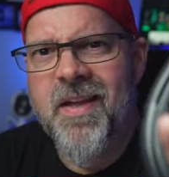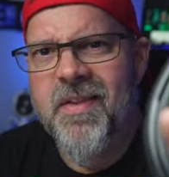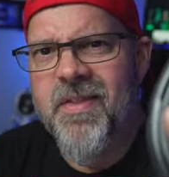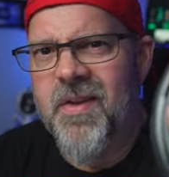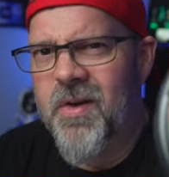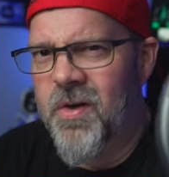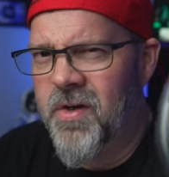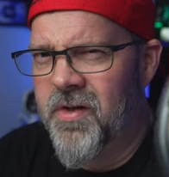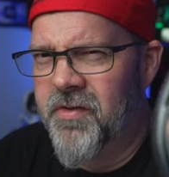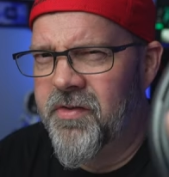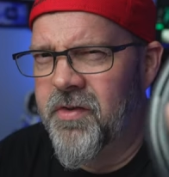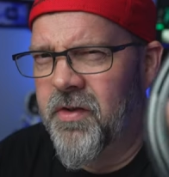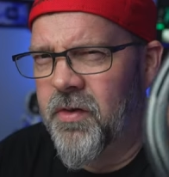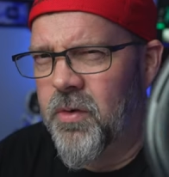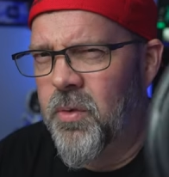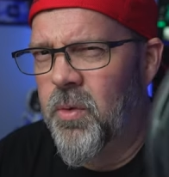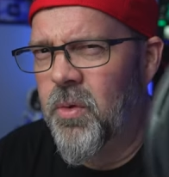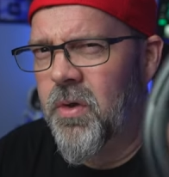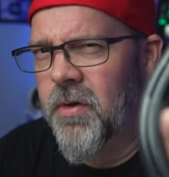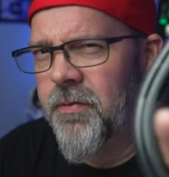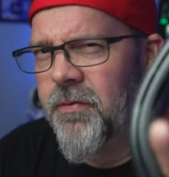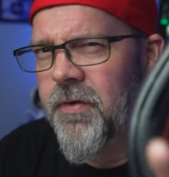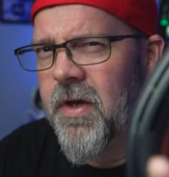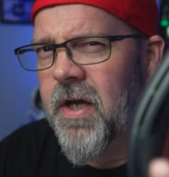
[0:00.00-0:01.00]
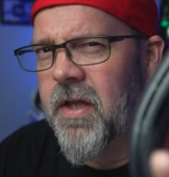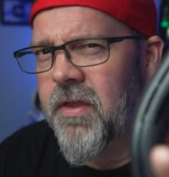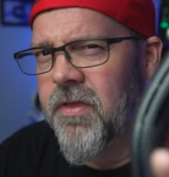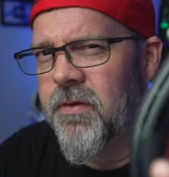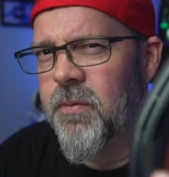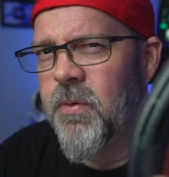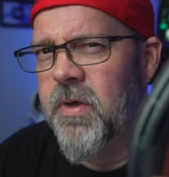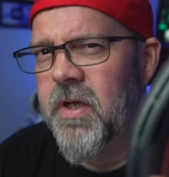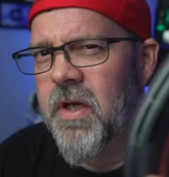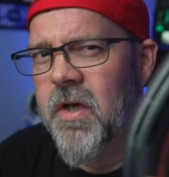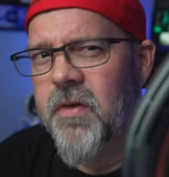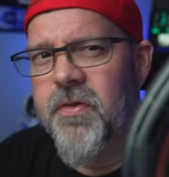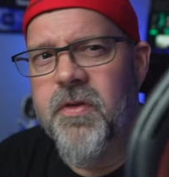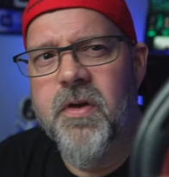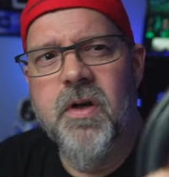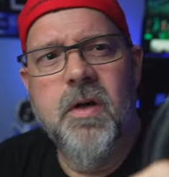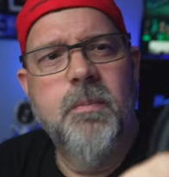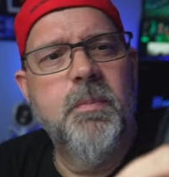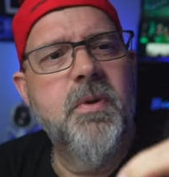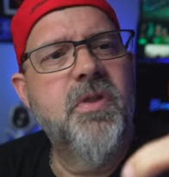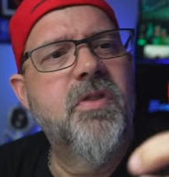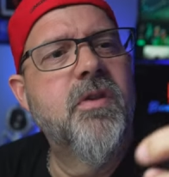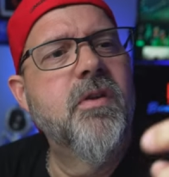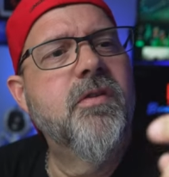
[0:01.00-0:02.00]
There is a Coolify 3 out there,
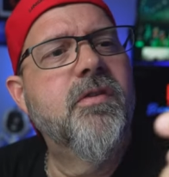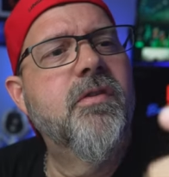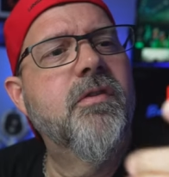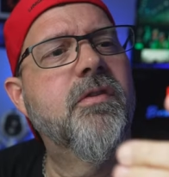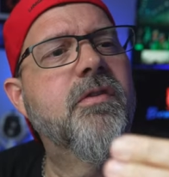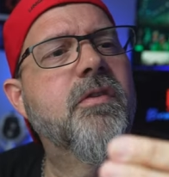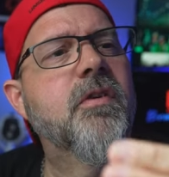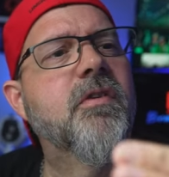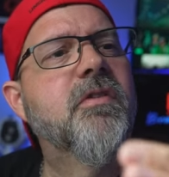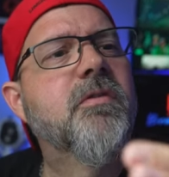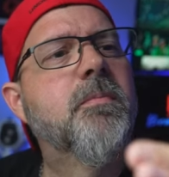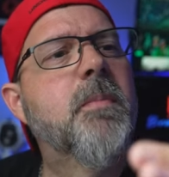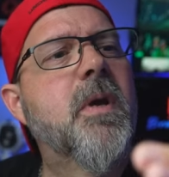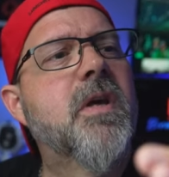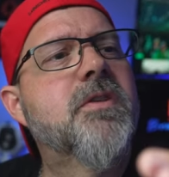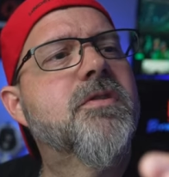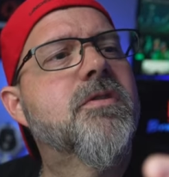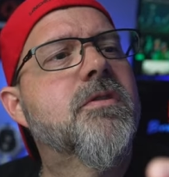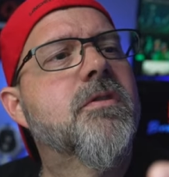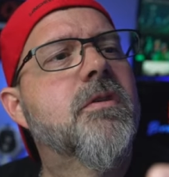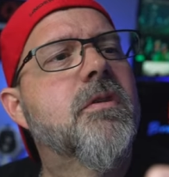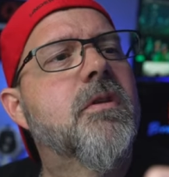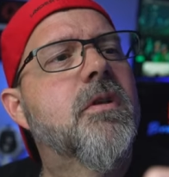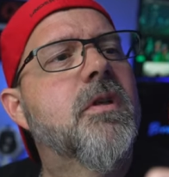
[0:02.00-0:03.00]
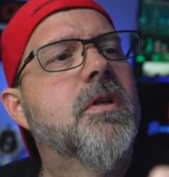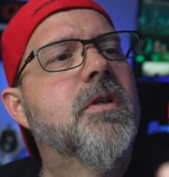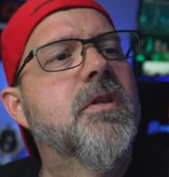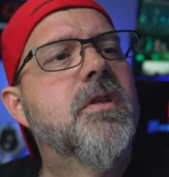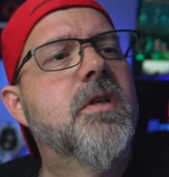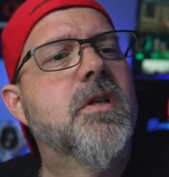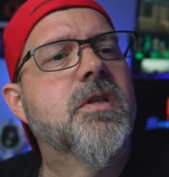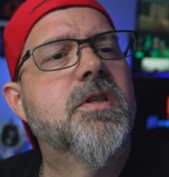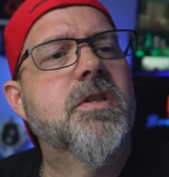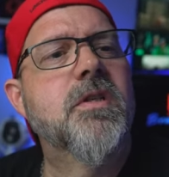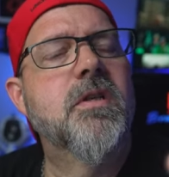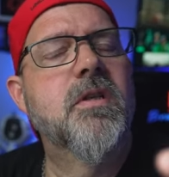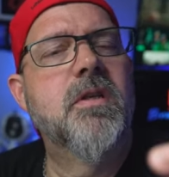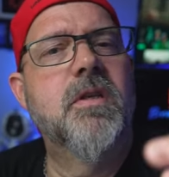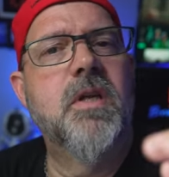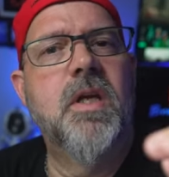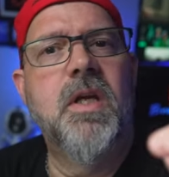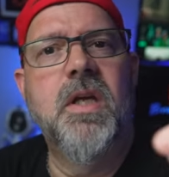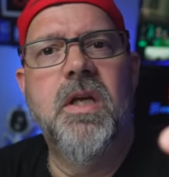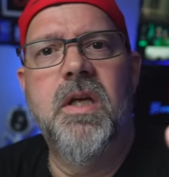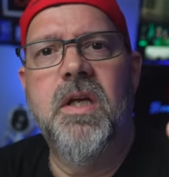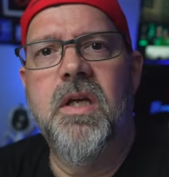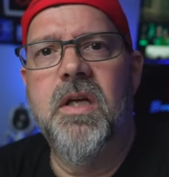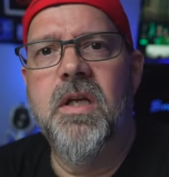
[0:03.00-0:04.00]
but this is their special edition
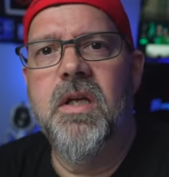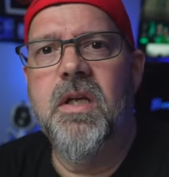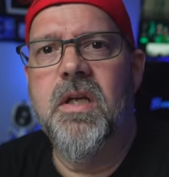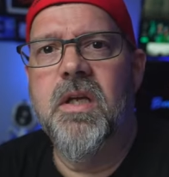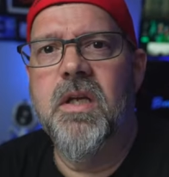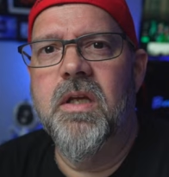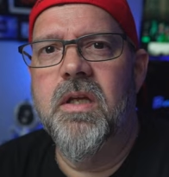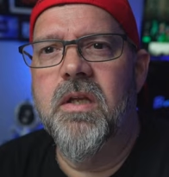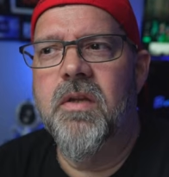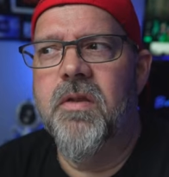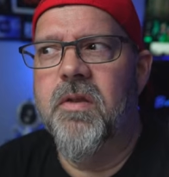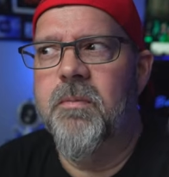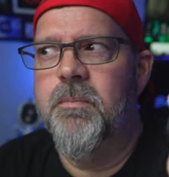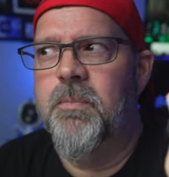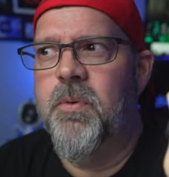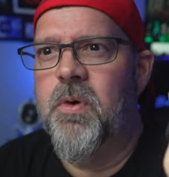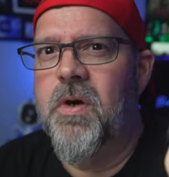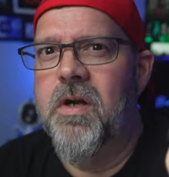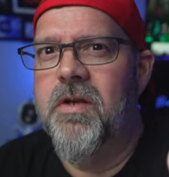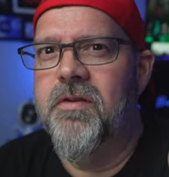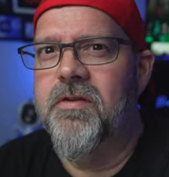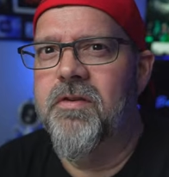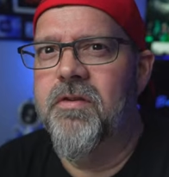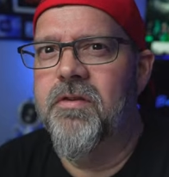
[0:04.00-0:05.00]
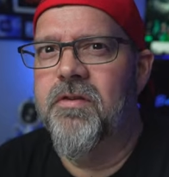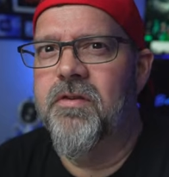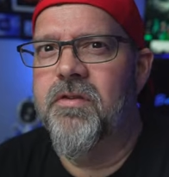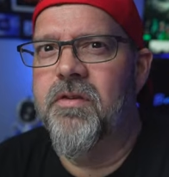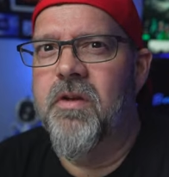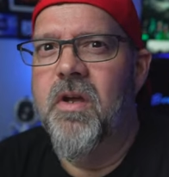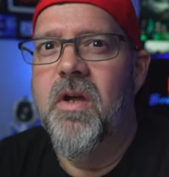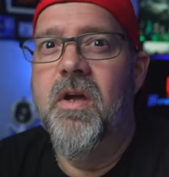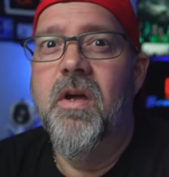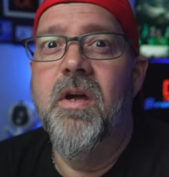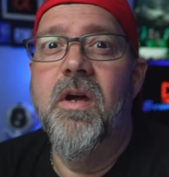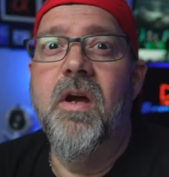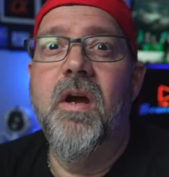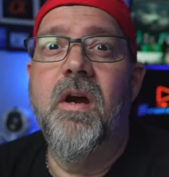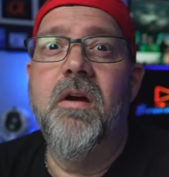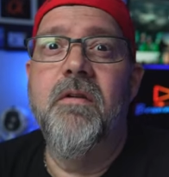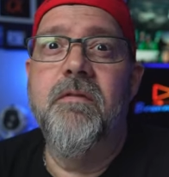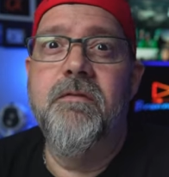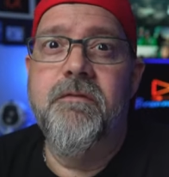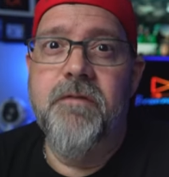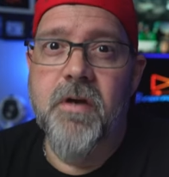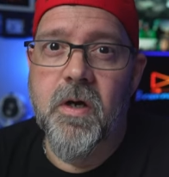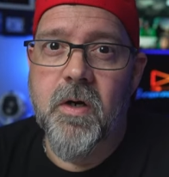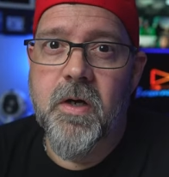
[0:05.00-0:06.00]
and the prices are
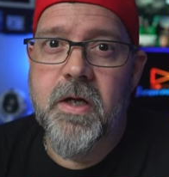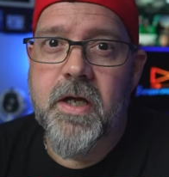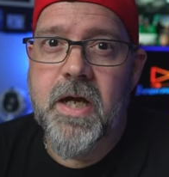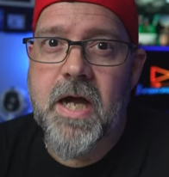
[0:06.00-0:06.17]
very